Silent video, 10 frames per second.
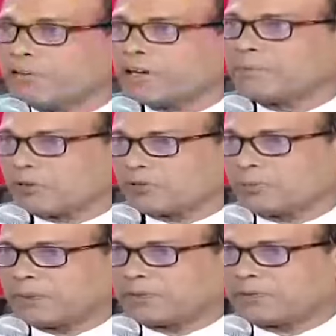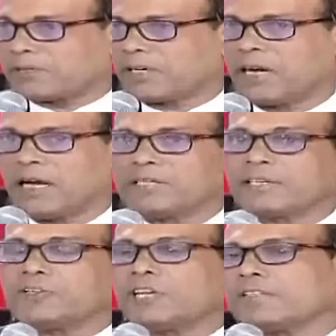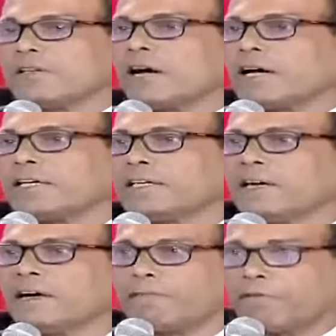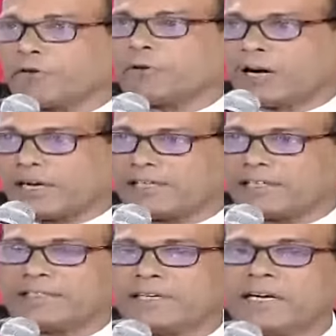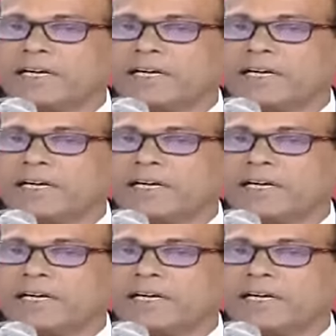developed hospitals, so these are in few islands.